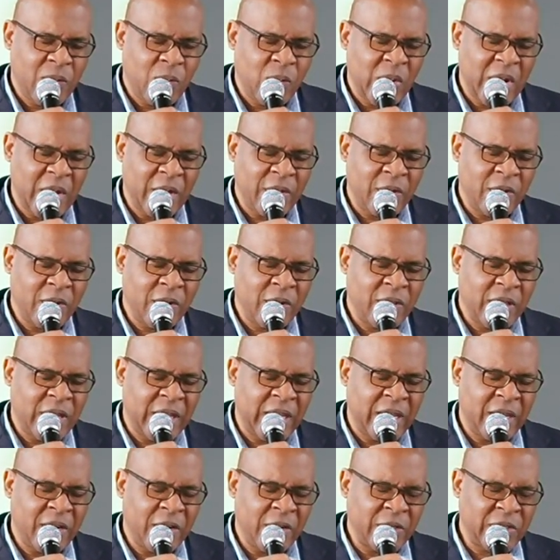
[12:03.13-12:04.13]
whether
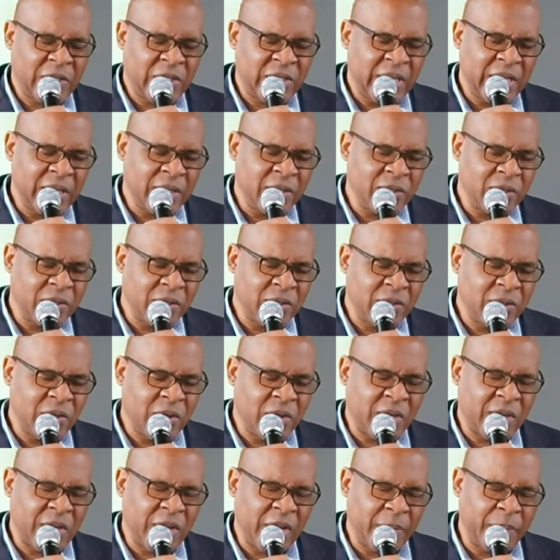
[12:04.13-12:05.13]
they are single
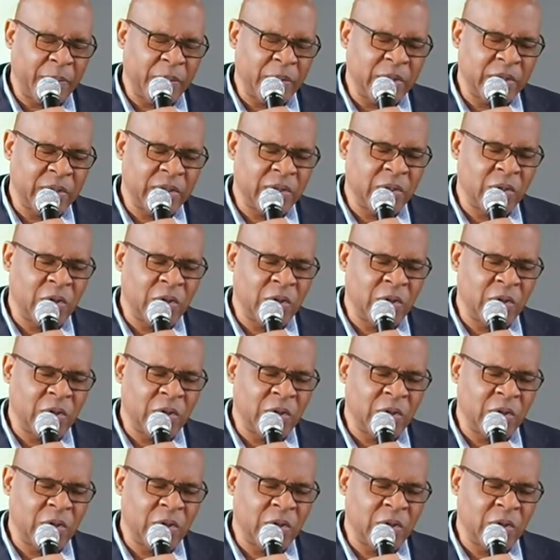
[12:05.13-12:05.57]
or coupled.